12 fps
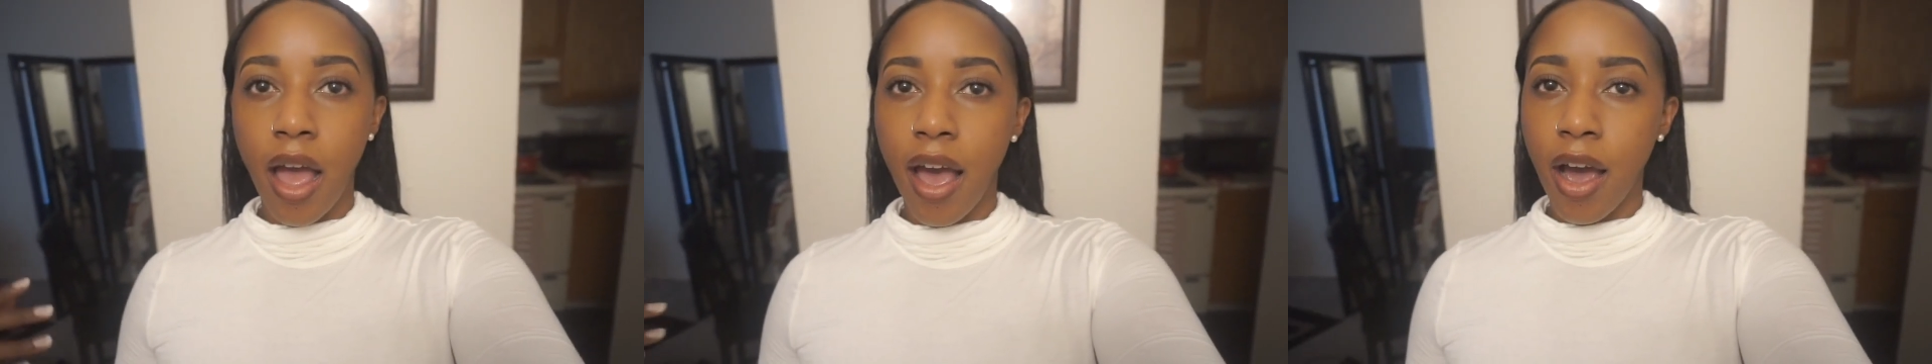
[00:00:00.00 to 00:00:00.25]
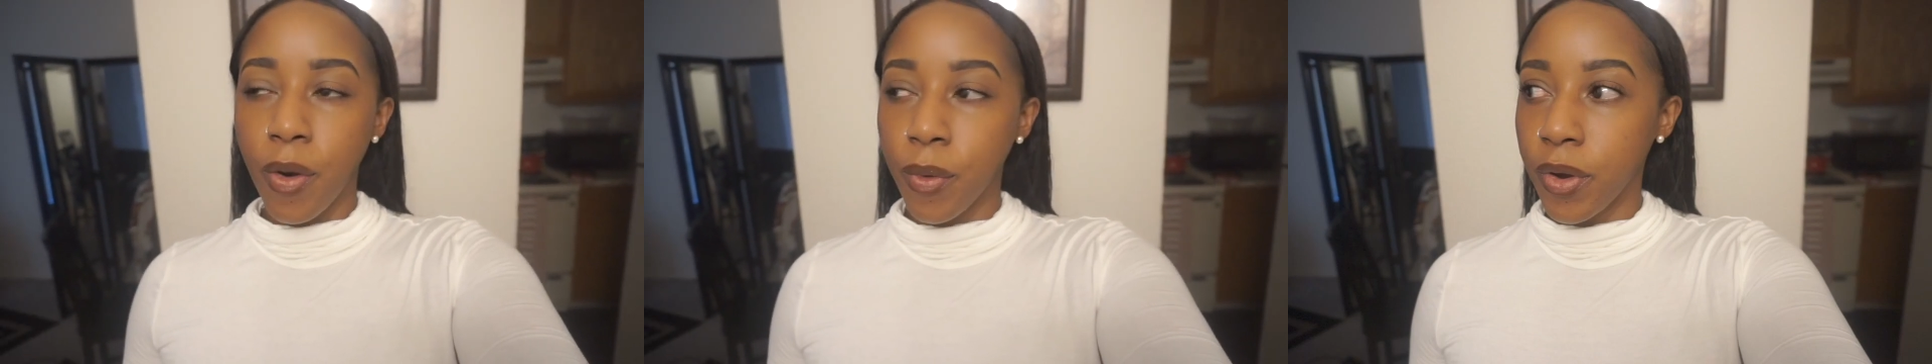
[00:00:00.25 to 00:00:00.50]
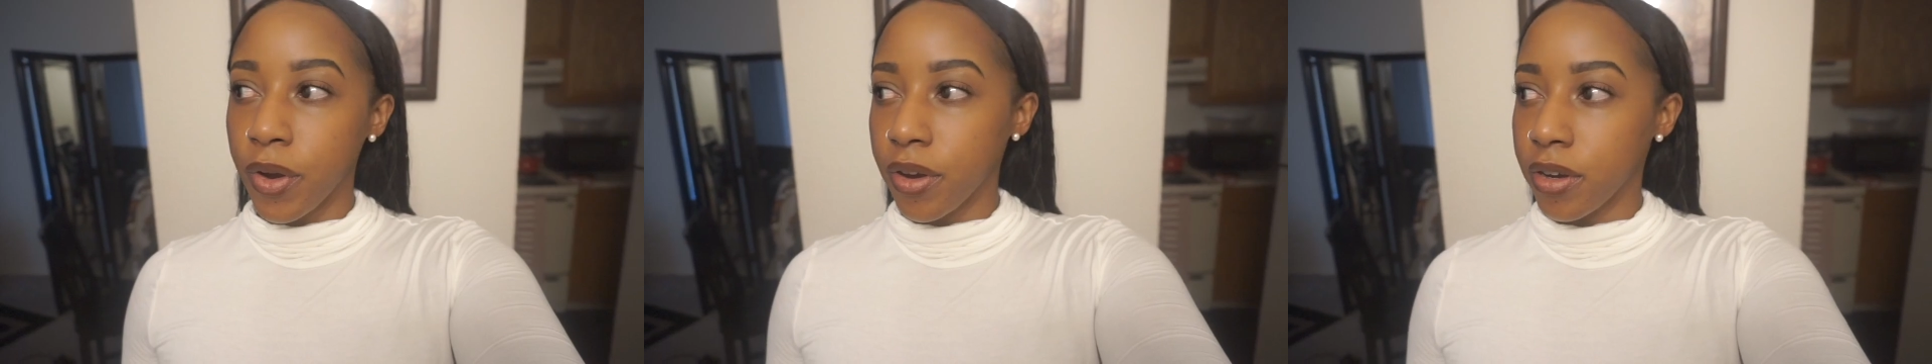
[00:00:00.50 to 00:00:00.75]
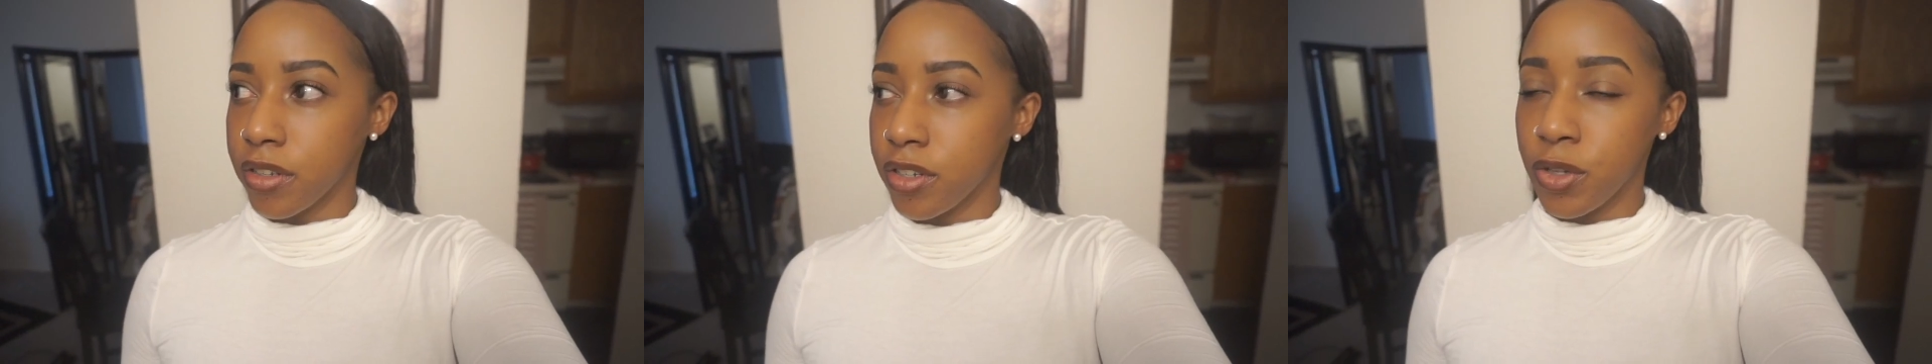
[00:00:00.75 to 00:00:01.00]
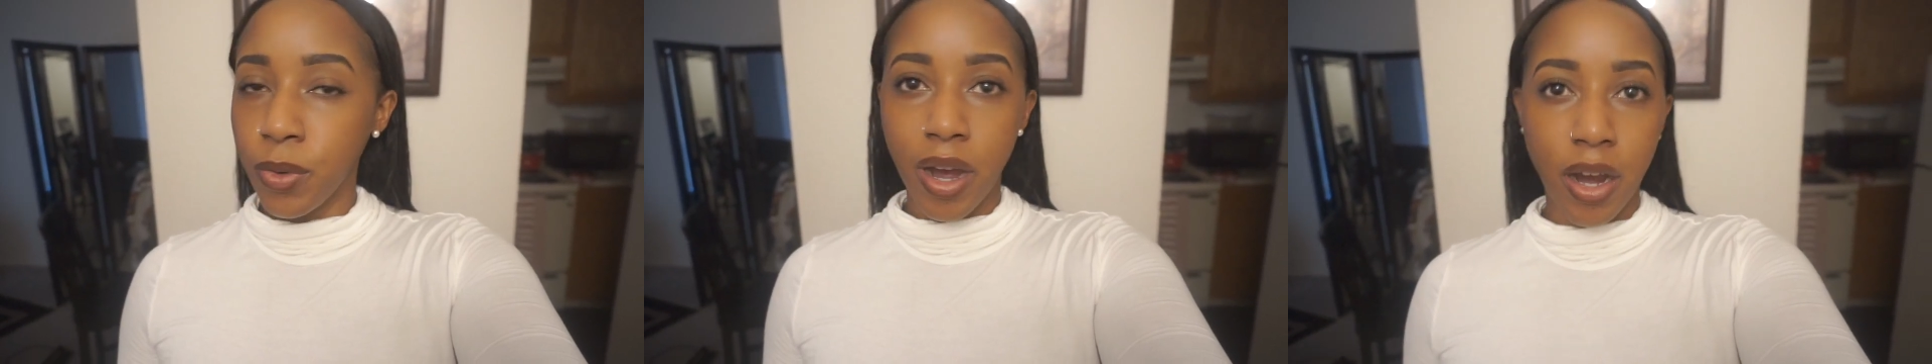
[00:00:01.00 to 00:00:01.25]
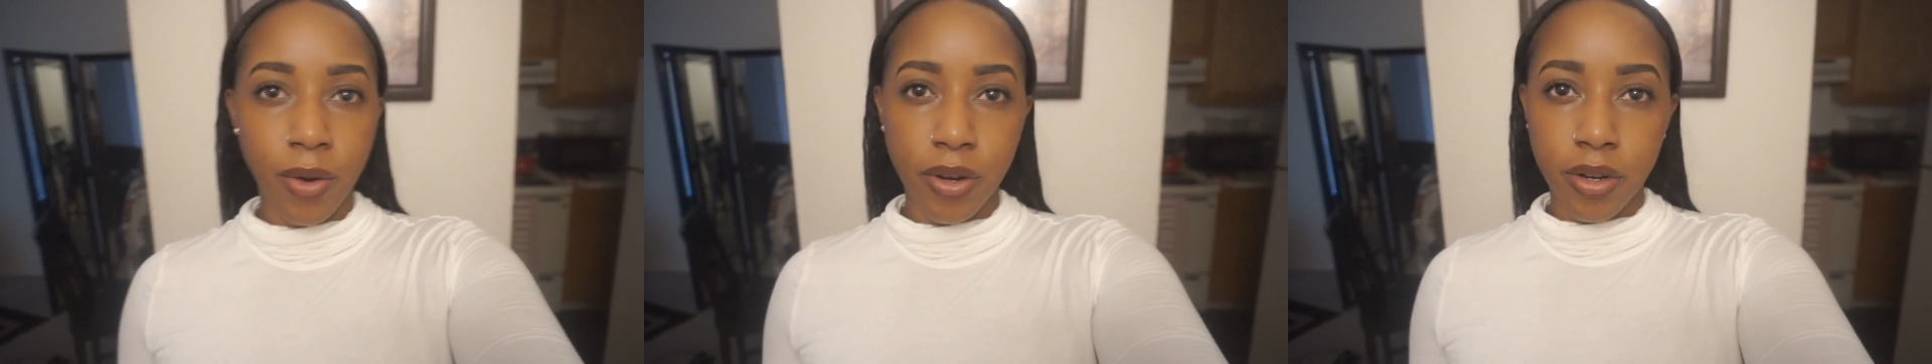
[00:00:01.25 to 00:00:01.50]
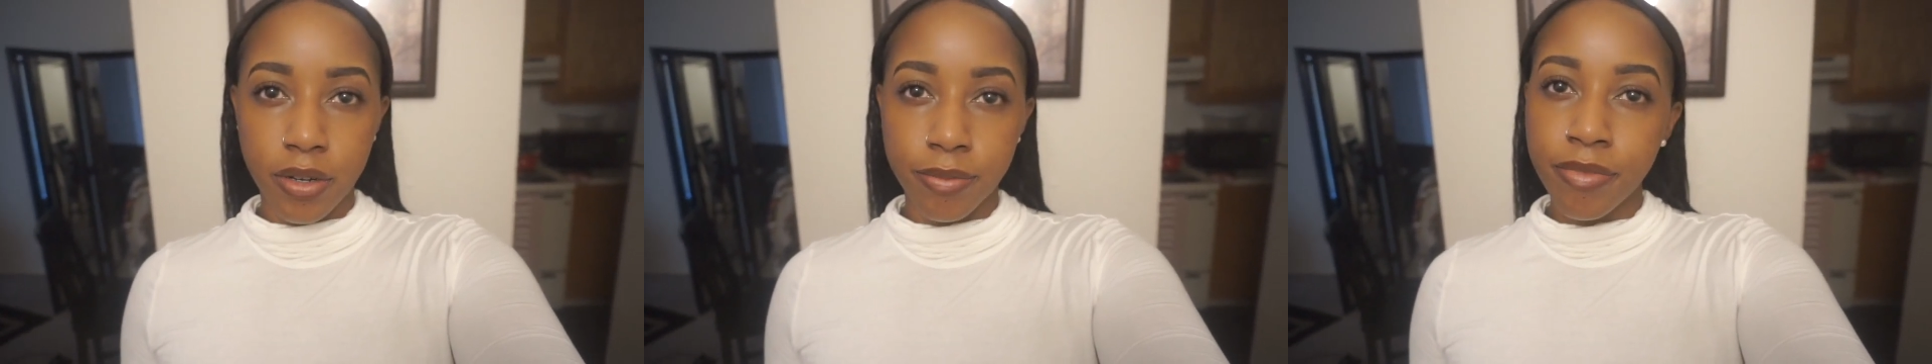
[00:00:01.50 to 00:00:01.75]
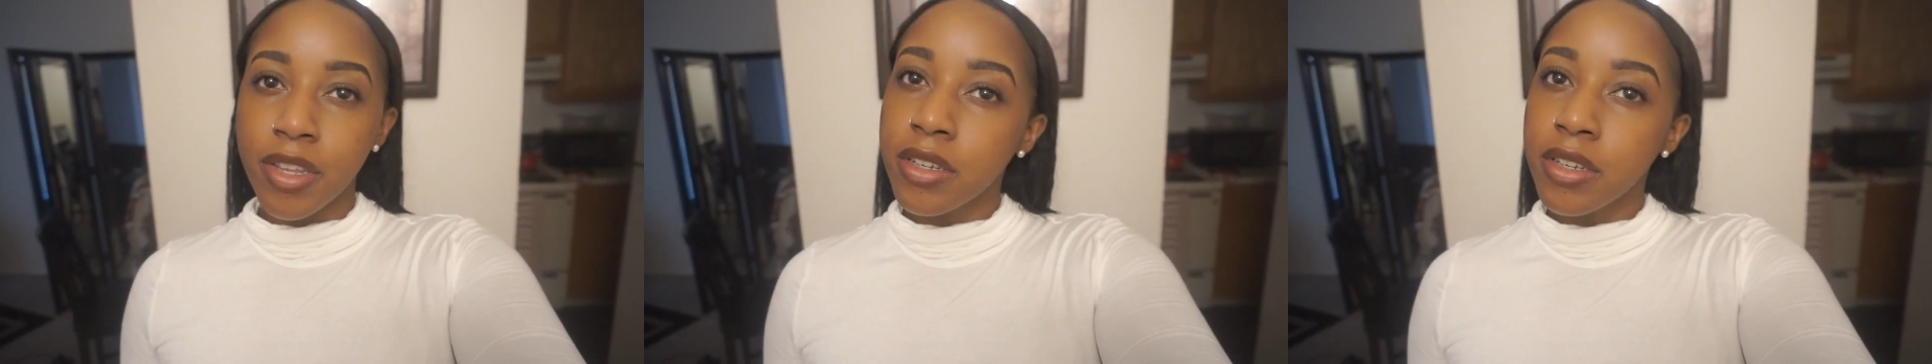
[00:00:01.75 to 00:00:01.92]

hour, 2 hour,